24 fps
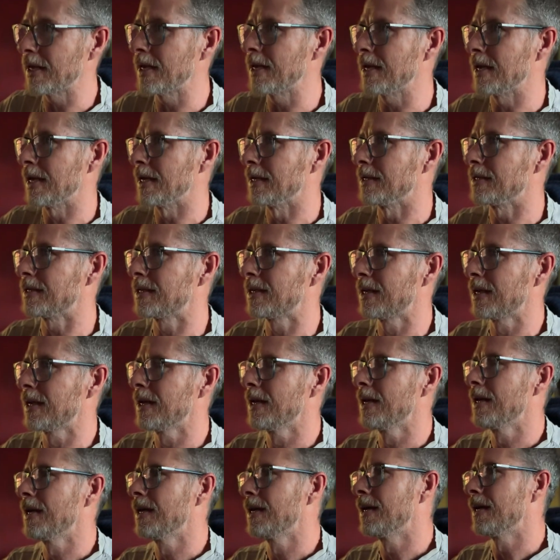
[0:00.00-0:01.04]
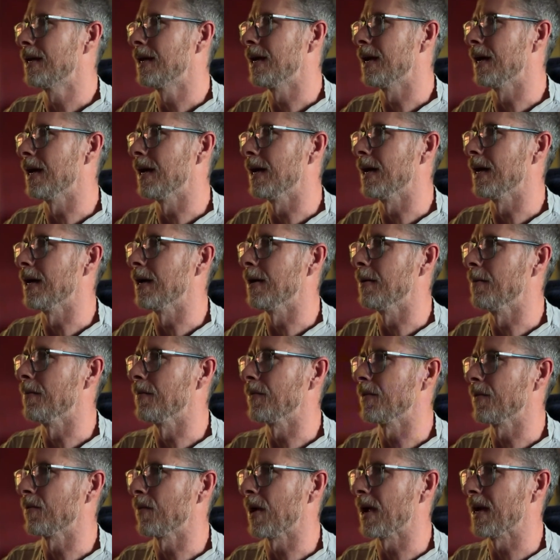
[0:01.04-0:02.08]
Eat.
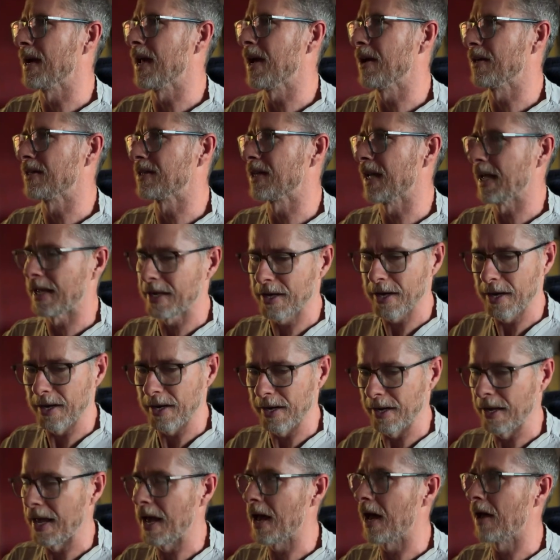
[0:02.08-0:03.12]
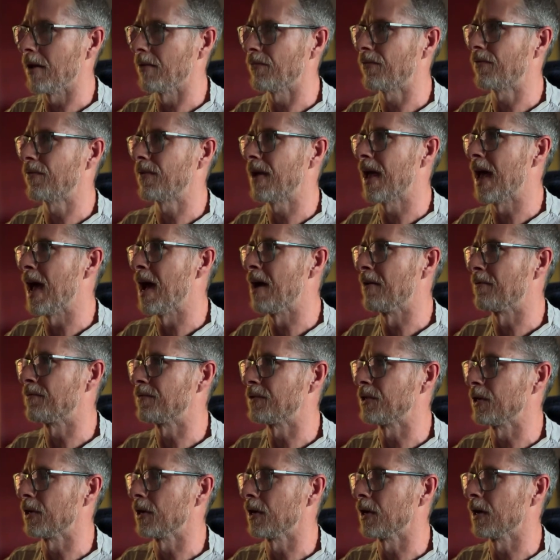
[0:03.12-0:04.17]
Right now it's like cutting off
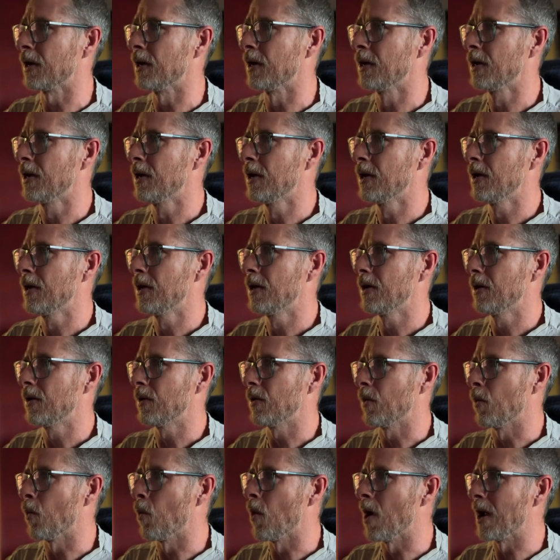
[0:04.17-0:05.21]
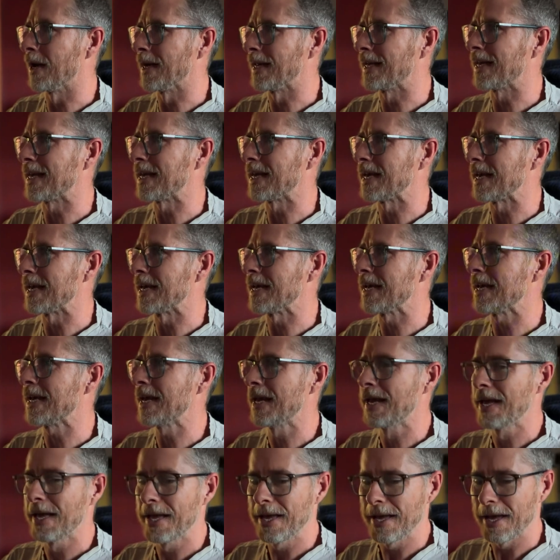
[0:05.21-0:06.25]
after one
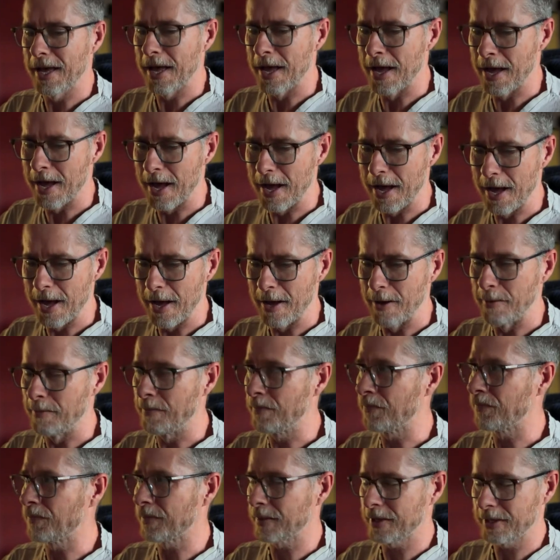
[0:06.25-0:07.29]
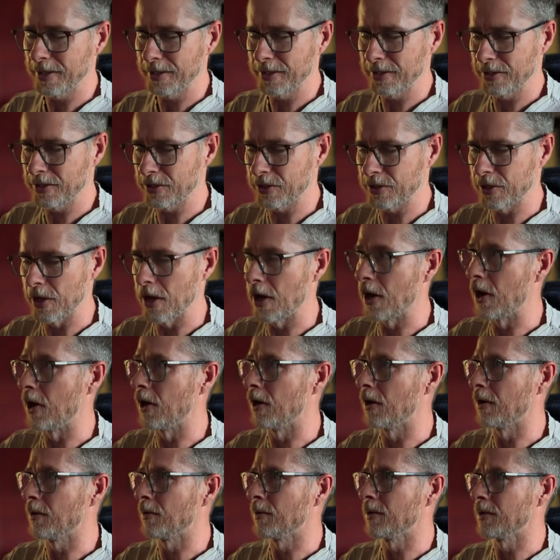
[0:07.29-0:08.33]
key.
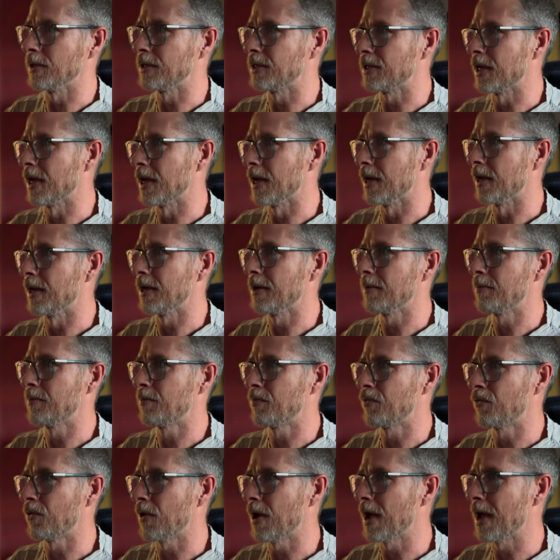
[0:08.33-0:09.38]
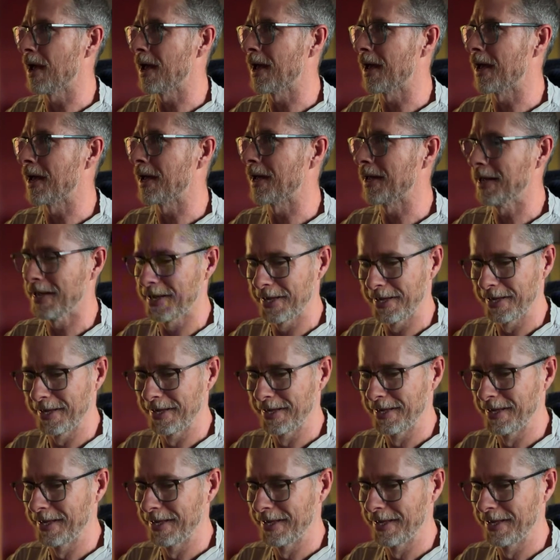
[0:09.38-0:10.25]
So we'll say pray